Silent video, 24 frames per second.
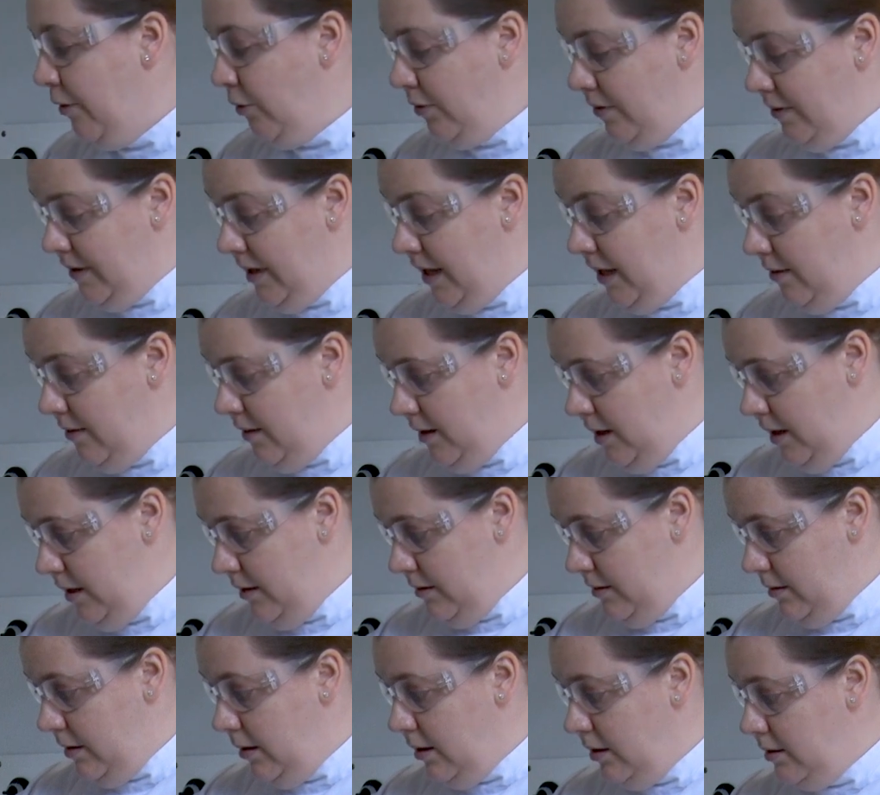see that
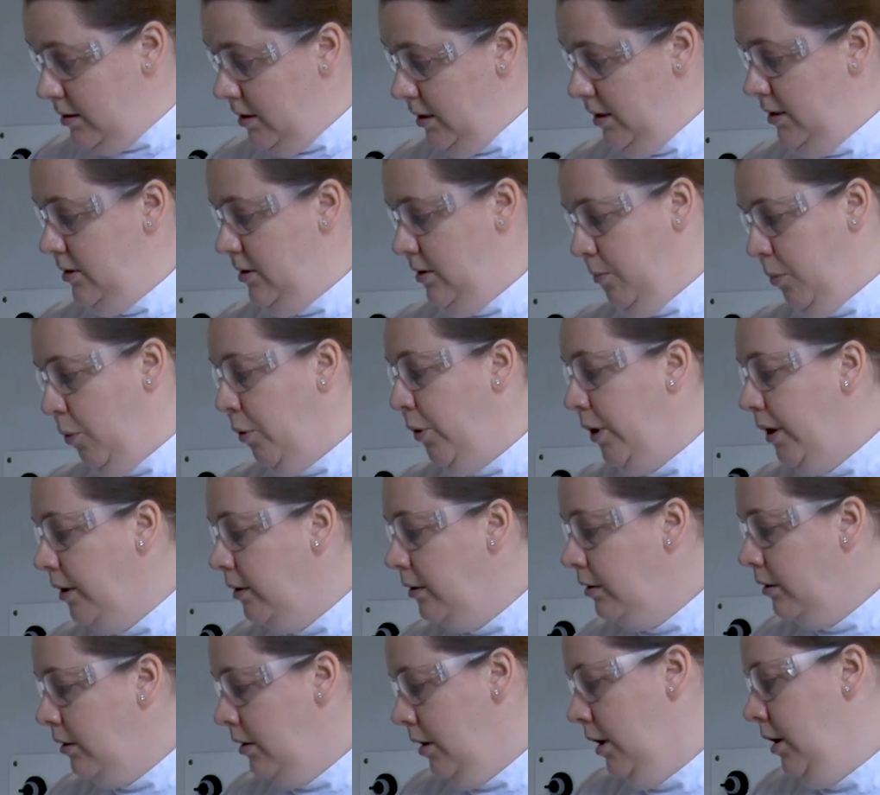it's starting to
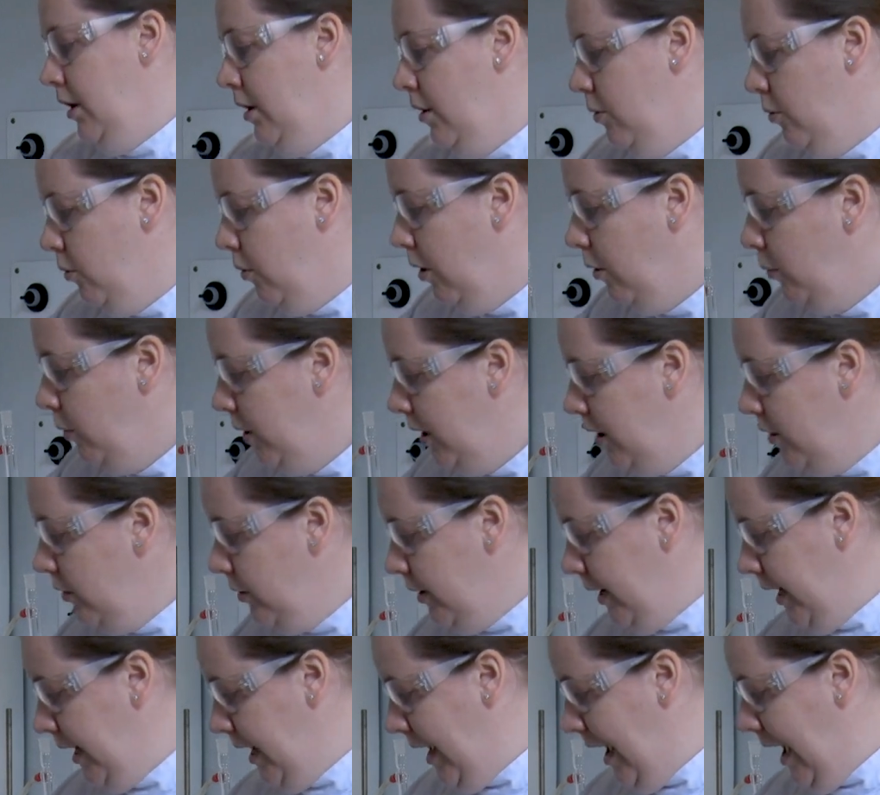boil. What we're
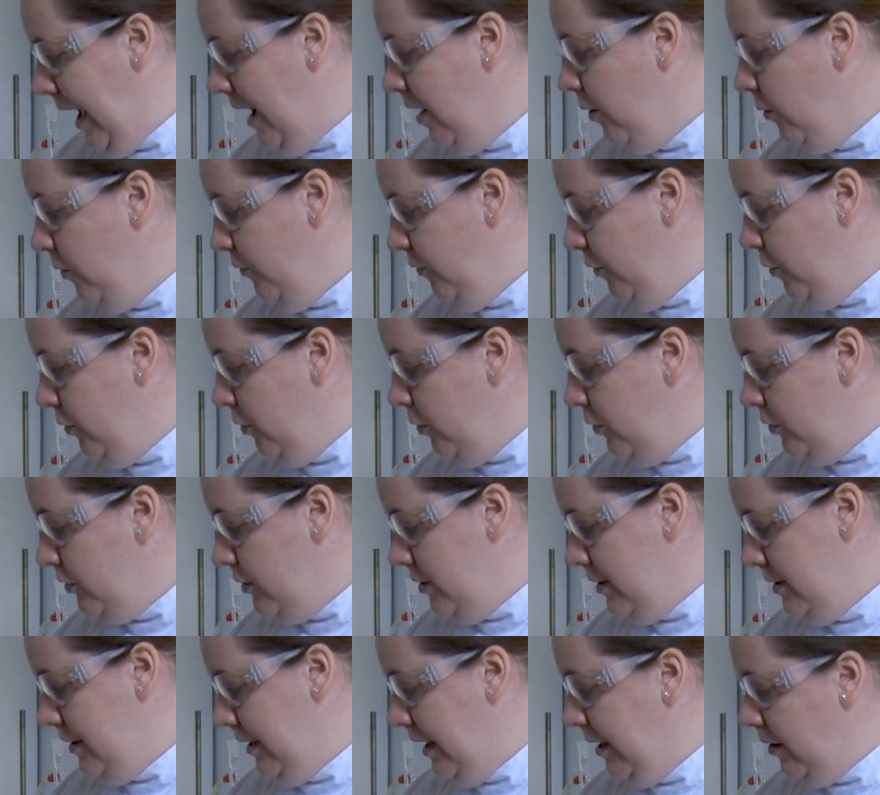looking out for
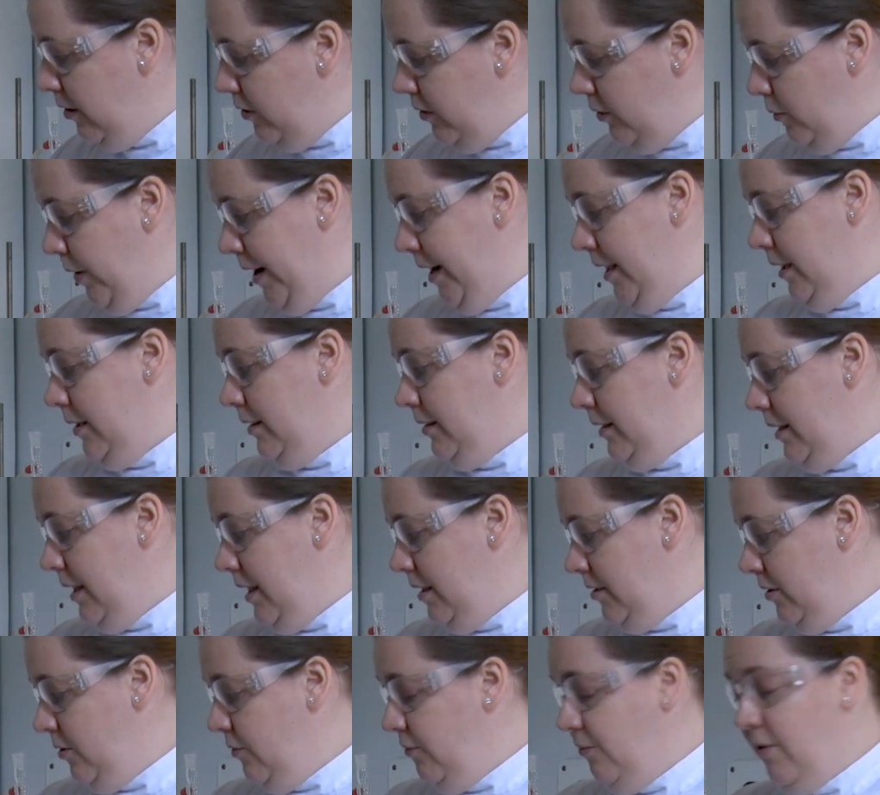to tell that when it
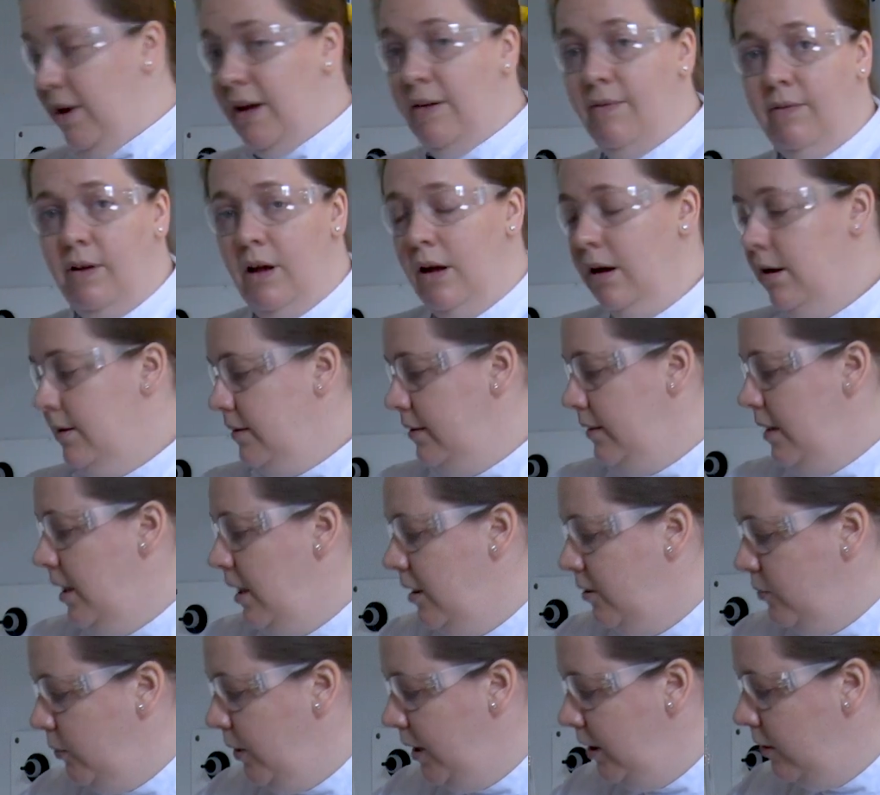is at reflux
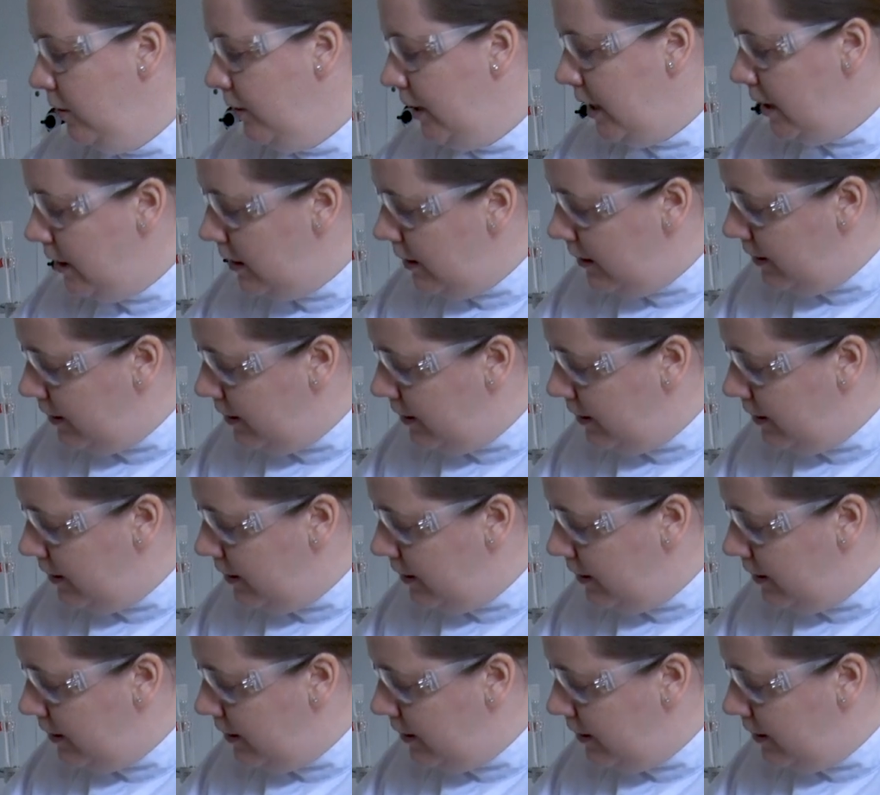is we're looking to